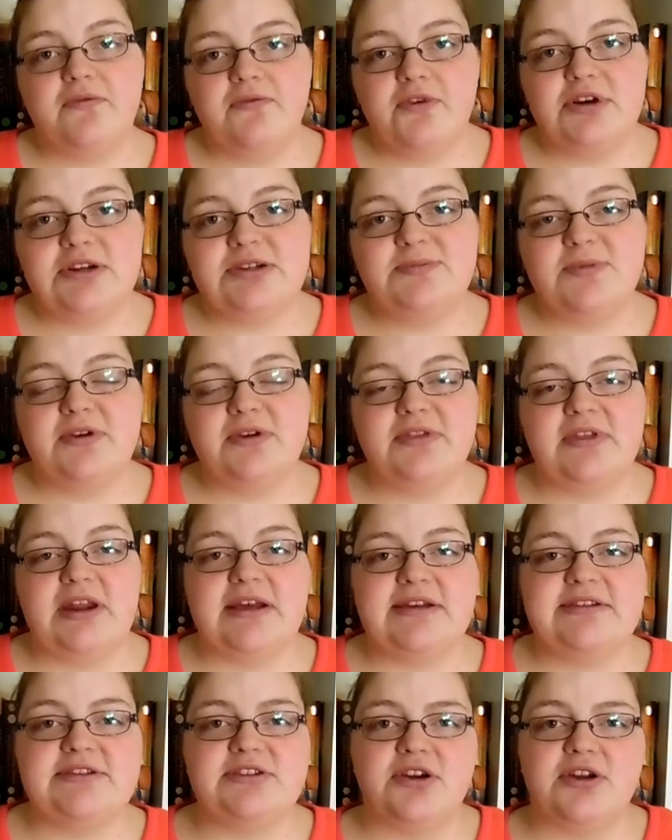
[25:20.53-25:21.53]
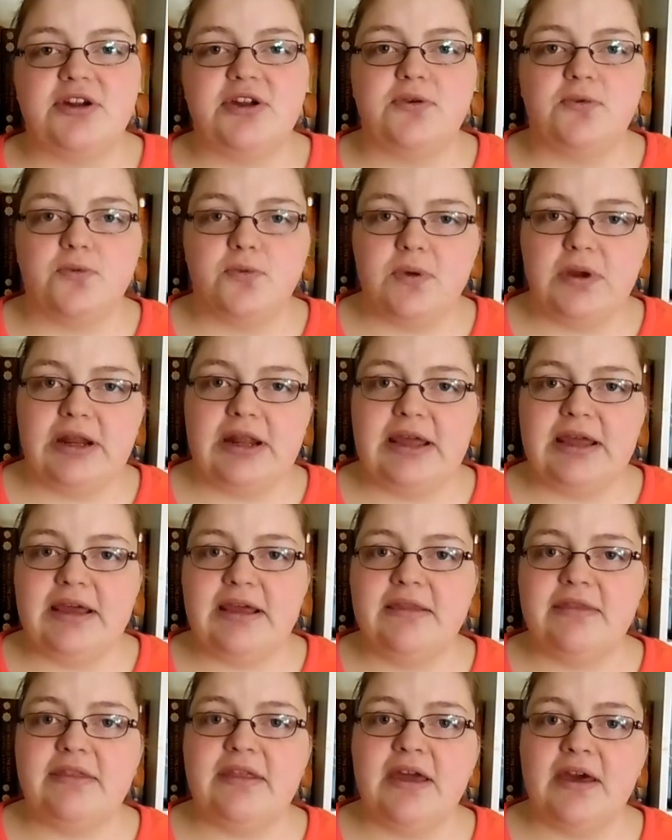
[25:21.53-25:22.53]
the first book that I started
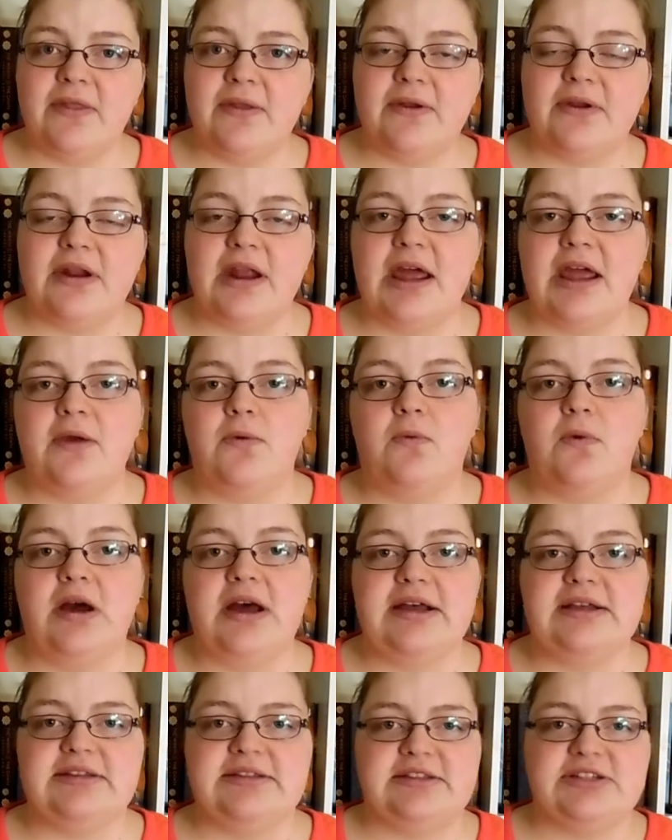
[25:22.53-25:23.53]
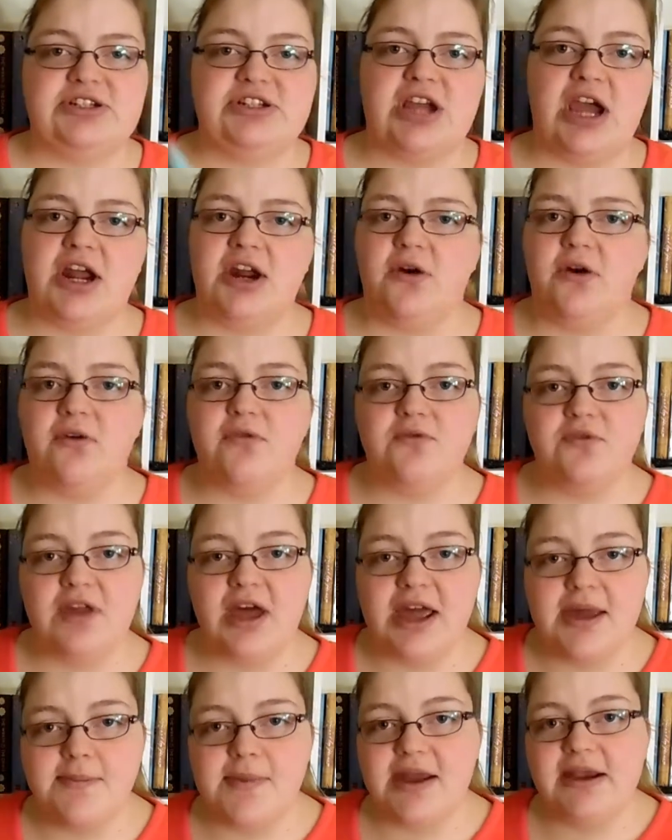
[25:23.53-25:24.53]
reading the other night was Shadow of
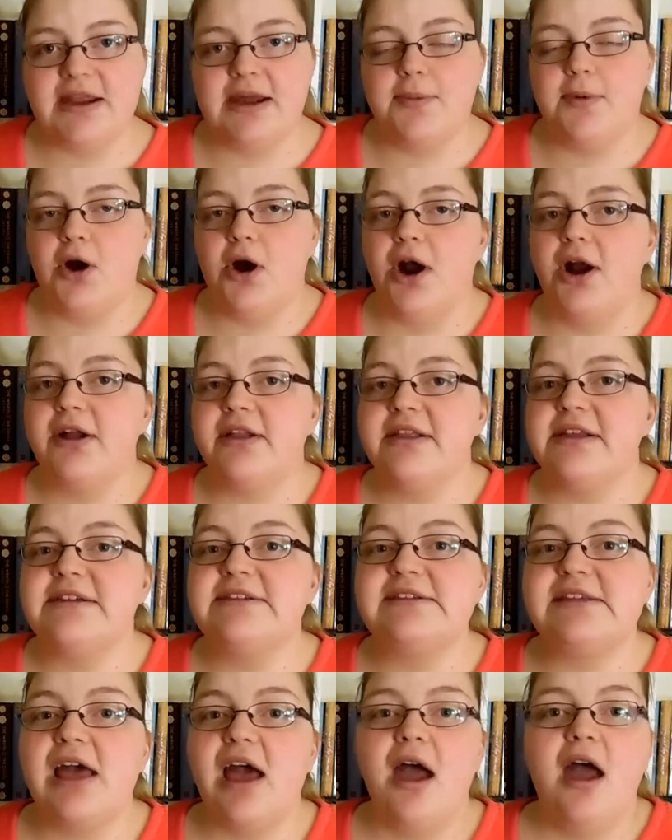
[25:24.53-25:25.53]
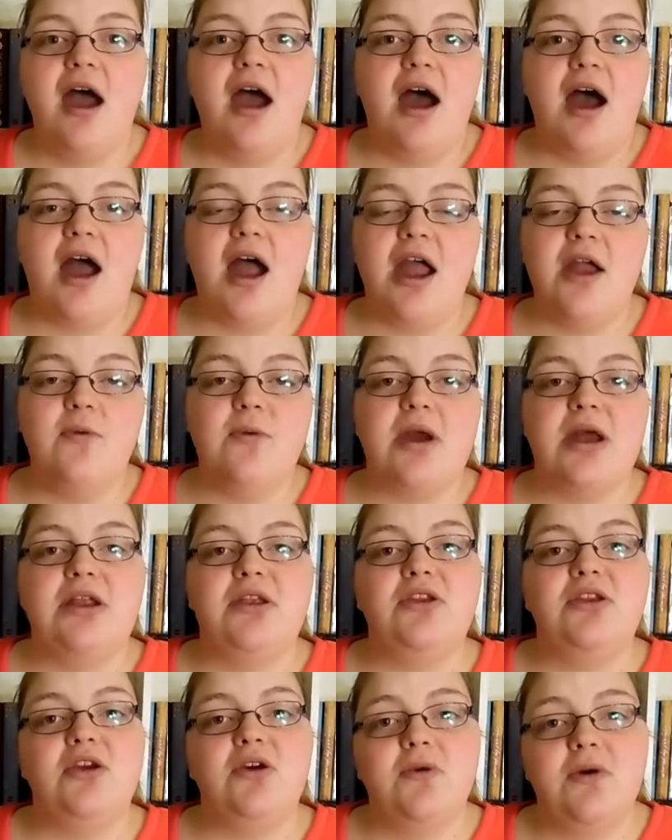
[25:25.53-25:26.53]
Night by Deborah Harkness. I
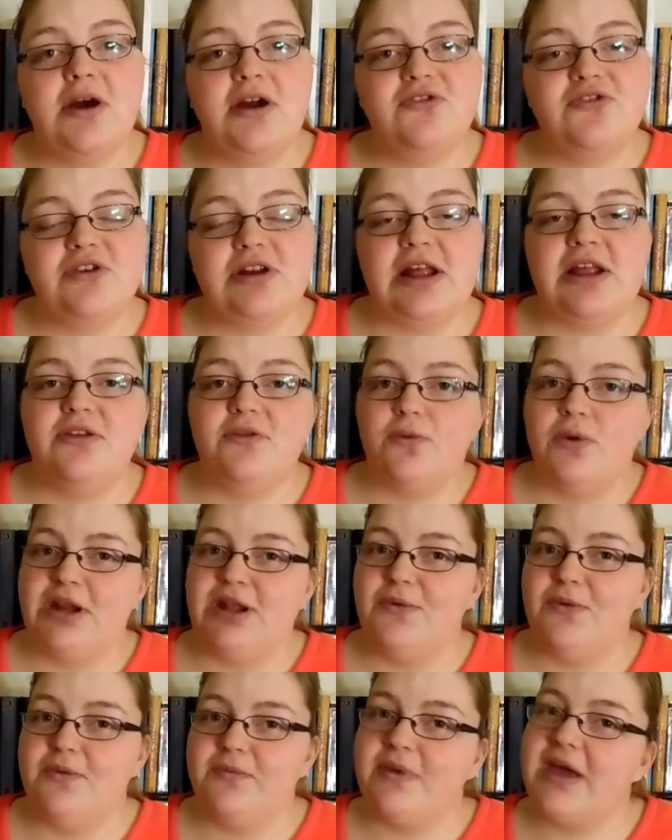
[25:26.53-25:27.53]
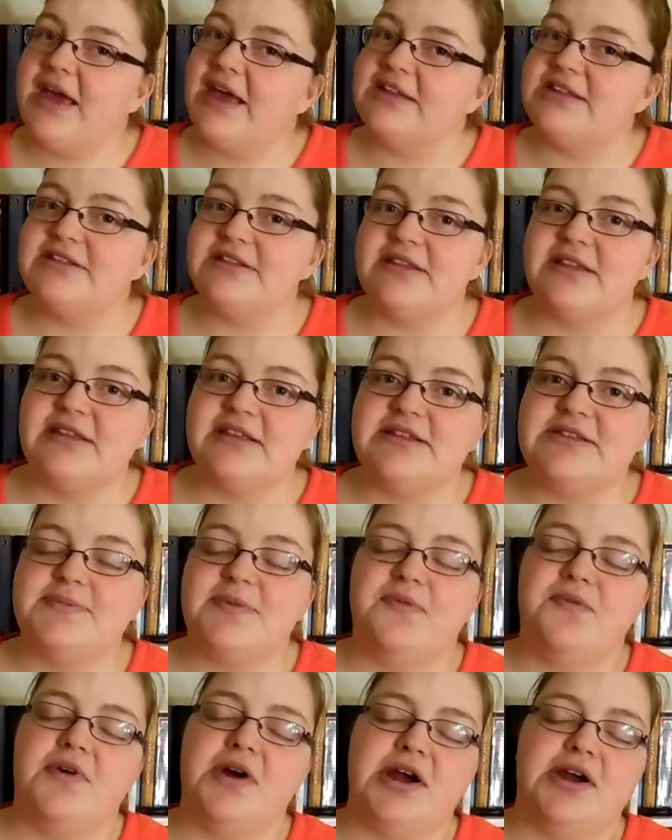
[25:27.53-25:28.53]
read 221 pages of this
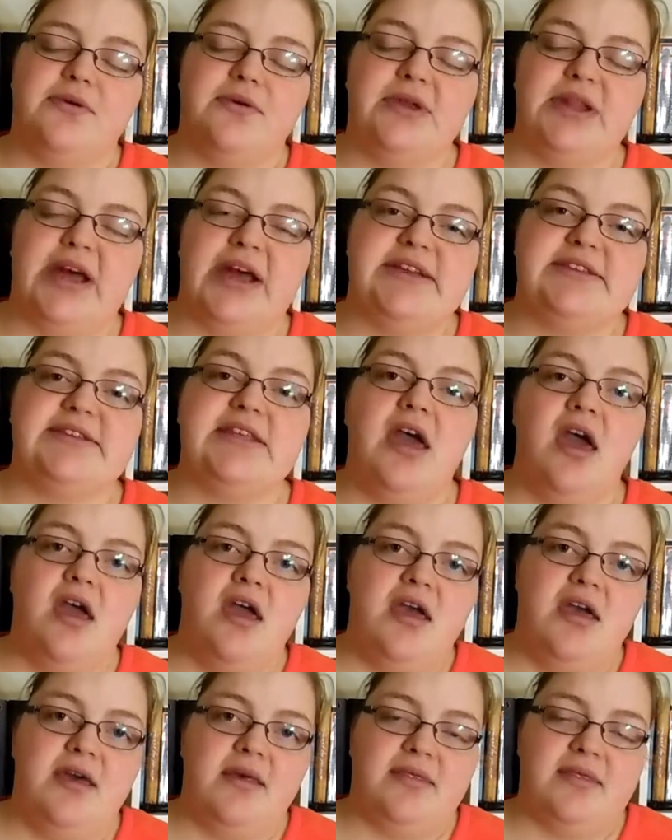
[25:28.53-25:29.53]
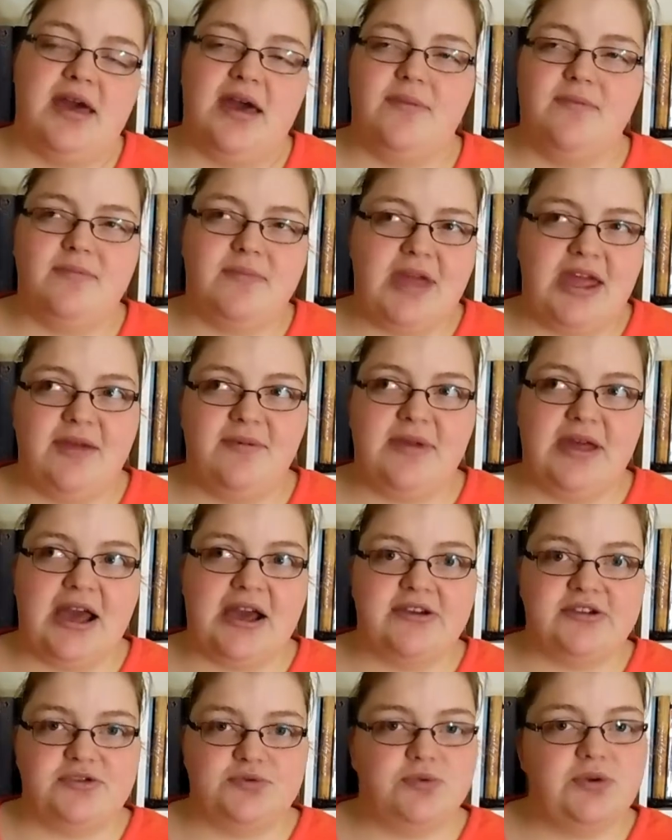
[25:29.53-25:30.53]
before I realized that maybe
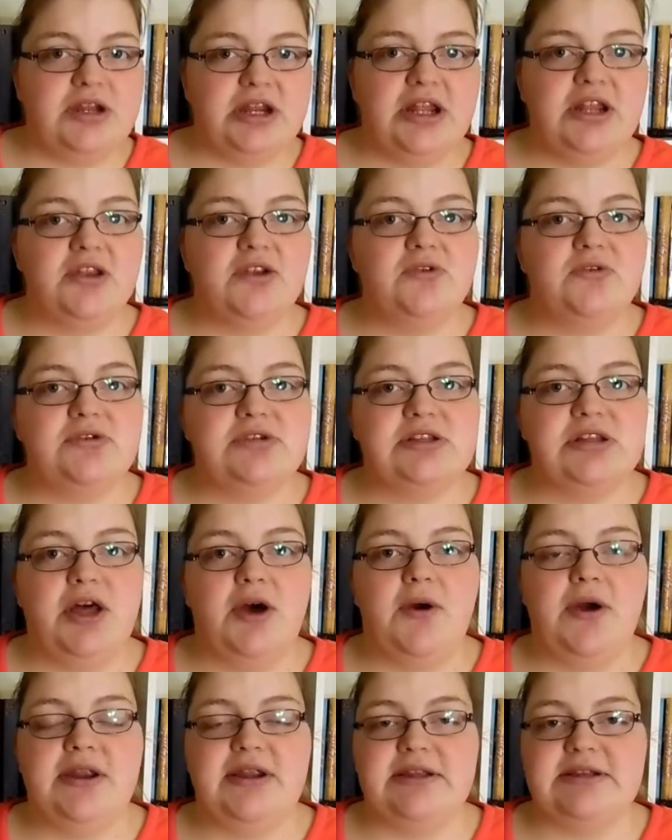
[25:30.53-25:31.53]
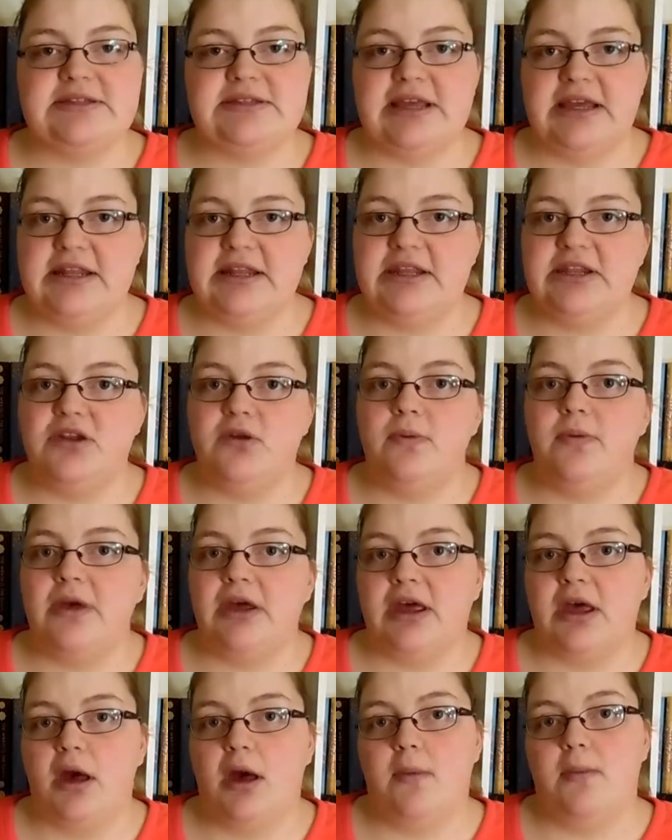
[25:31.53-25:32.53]
I was reading too slow and decided to
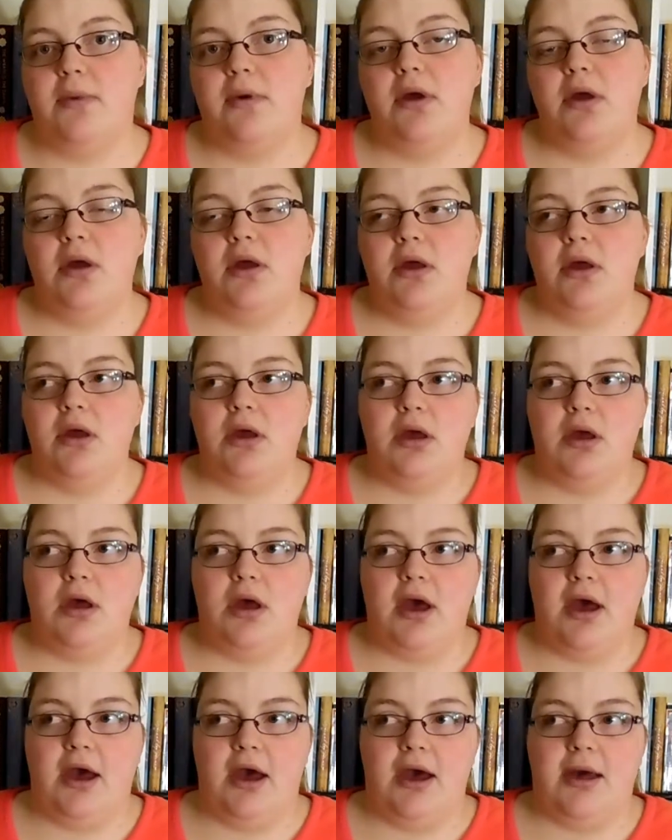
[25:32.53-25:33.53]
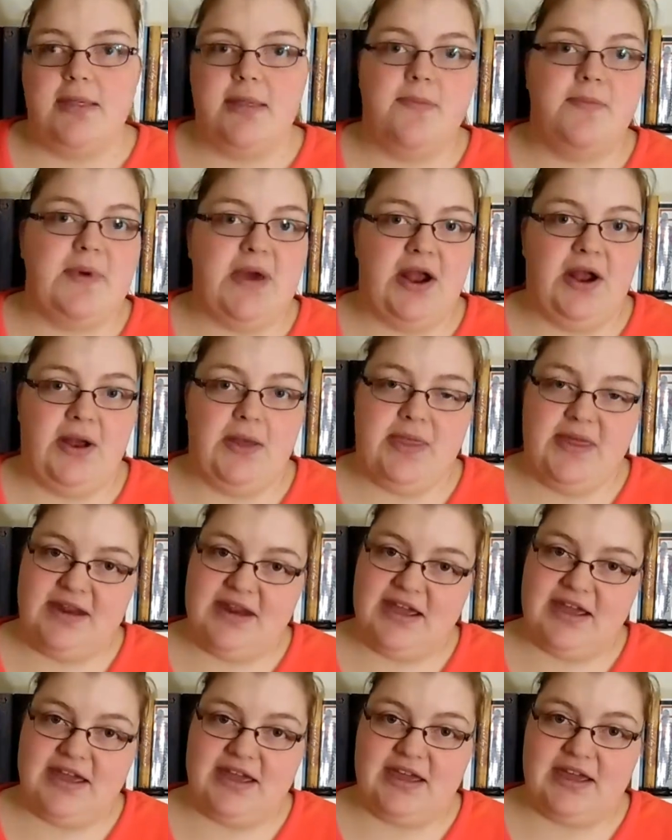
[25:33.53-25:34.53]
pick up uh, The Bear and the
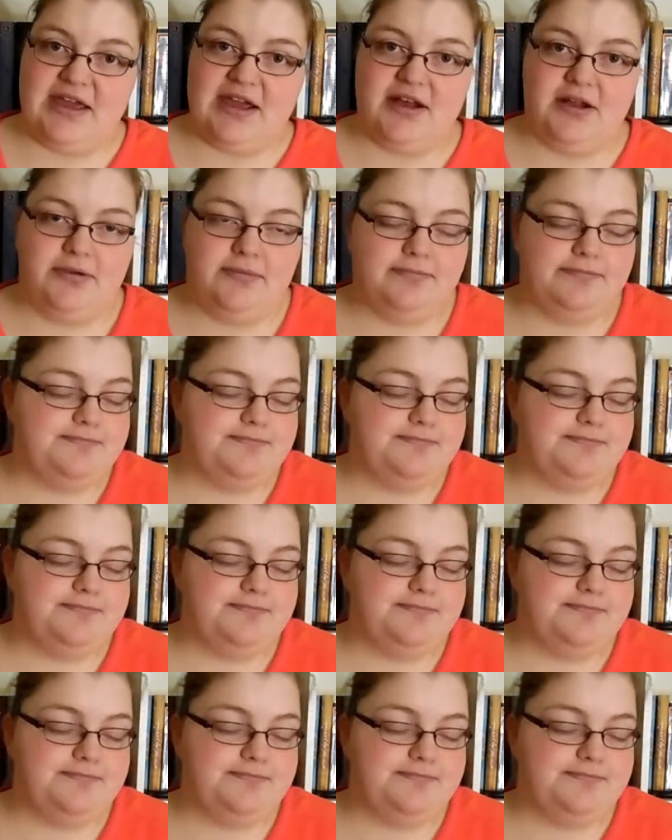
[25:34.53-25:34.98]
Nightingale.